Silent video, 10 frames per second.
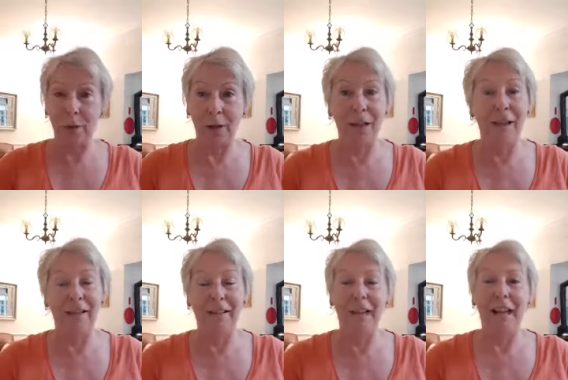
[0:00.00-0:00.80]
because
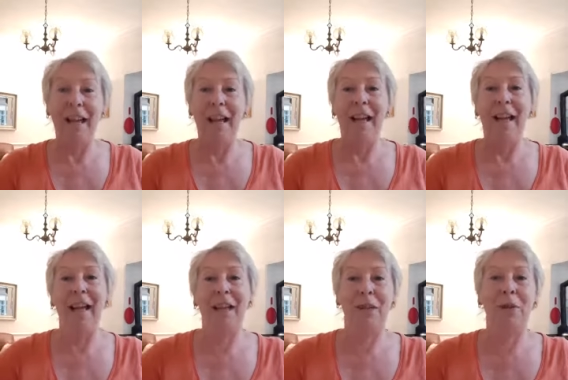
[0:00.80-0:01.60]
I
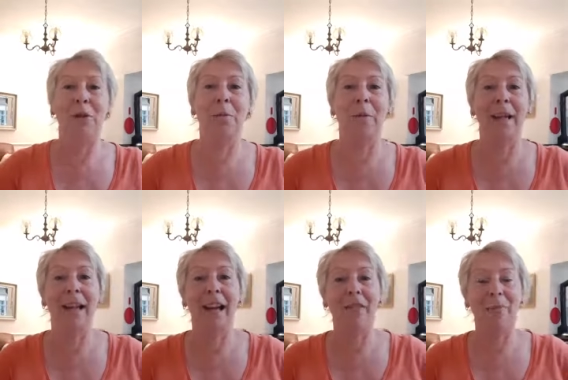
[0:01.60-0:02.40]
had to go to my bed
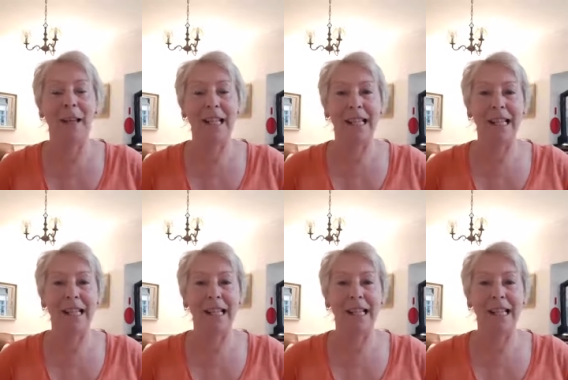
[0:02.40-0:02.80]
at half past